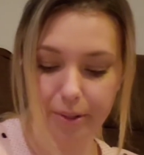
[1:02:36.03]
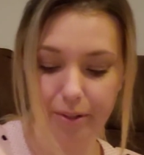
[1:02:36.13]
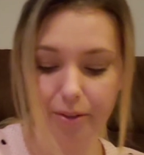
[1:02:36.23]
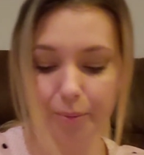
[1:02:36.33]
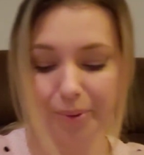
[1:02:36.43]
My
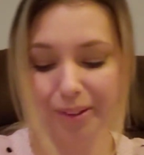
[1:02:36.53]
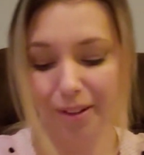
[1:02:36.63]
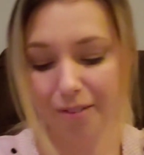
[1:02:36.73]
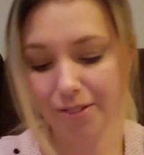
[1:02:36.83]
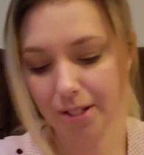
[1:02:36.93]
daughter would
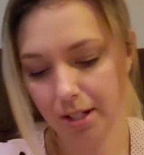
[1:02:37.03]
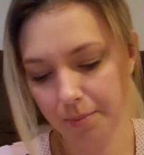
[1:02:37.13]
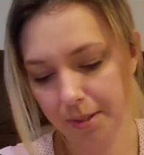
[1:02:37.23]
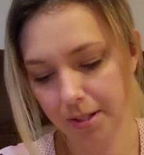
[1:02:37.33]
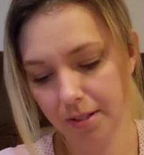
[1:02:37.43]
love to
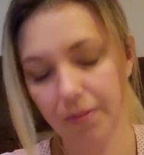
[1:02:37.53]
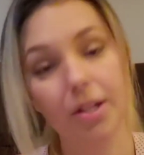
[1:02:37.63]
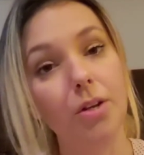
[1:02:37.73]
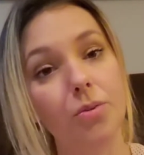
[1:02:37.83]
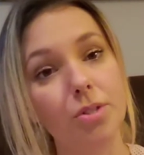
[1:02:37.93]
keep these if
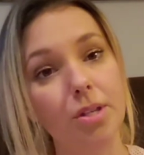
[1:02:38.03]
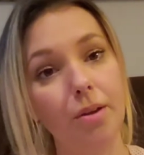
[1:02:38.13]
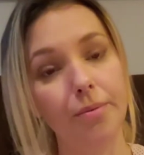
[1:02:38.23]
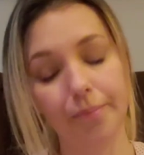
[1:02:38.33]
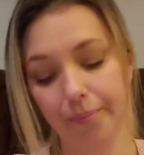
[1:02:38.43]
they don't
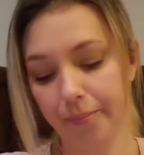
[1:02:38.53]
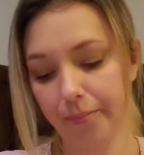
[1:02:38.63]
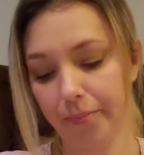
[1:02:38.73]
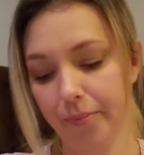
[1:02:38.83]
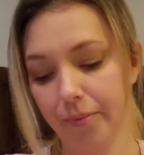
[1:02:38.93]
sell.
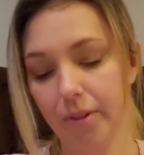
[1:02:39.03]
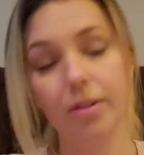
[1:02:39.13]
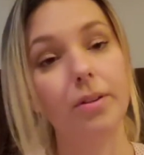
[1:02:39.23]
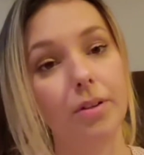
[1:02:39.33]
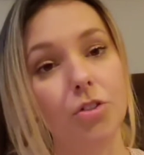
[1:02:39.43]

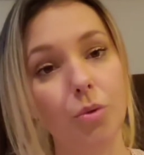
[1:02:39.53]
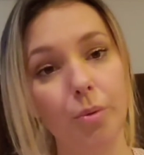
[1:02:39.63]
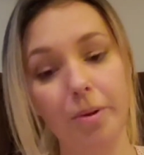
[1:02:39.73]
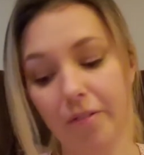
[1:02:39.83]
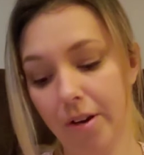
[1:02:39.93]
She
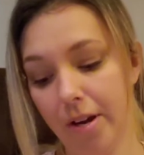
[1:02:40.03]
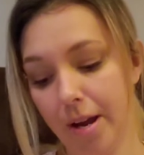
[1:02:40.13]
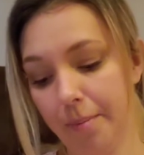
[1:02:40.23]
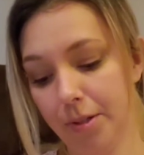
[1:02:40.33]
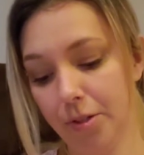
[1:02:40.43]
would be very
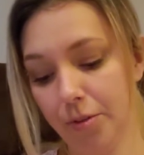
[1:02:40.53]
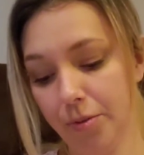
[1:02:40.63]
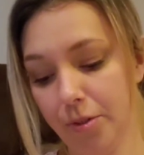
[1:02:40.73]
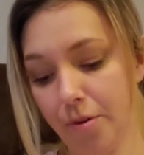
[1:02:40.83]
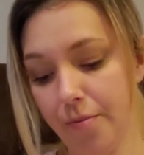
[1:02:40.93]
happy to,
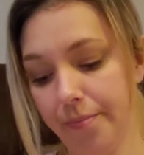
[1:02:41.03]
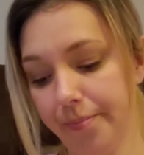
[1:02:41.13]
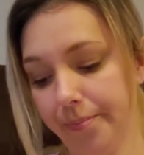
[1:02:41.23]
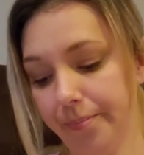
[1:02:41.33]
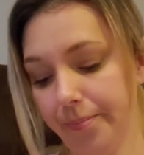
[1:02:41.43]

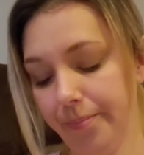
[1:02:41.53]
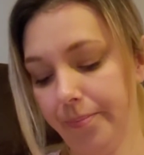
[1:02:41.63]
so